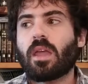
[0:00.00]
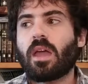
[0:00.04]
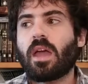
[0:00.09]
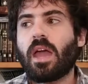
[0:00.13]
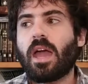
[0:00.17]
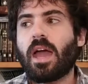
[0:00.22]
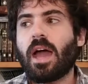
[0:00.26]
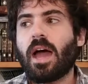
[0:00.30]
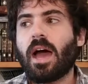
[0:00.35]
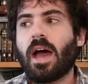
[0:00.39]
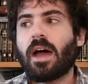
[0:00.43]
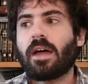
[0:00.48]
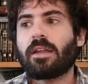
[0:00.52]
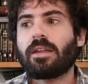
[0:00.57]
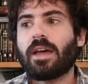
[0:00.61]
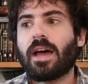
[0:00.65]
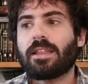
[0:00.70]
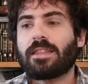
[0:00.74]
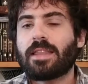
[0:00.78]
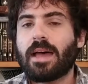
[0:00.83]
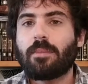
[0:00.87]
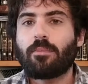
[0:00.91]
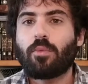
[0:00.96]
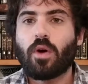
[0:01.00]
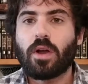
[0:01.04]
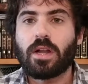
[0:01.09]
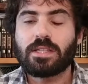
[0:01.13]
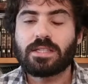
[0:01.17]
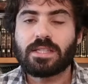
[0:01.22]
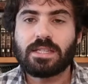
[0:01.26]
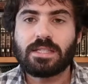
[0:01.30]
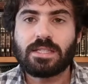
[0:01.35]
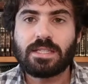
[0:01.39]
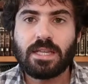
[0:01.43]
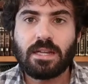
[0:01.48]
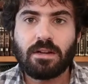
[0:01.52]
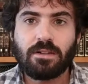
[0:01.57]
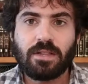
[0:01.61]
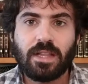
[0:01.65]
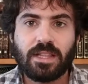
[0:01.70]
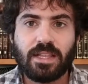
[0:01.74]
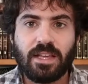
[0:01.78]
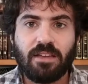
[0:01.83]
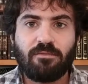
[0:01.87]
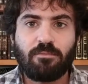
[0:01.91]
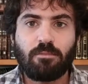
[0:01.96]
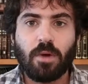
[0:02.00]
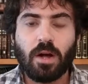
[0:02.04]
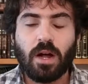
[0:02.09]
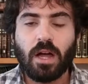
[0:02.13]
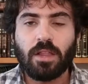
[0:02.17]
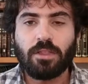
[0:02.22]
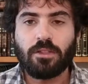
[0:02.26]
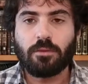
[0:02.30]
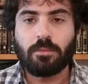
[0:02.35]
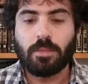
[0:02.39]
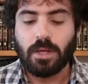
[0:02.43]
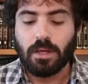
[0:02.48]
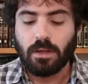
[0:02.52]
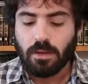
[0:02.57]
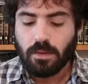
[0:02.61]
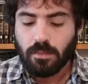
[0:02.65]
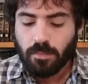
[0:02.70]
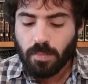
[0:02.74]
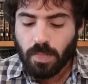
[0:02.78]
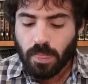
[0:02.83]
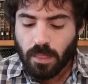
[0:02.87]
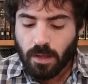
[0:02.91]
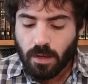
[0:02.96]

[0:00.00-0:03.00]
And at that point, it's considered that they've begun their meal.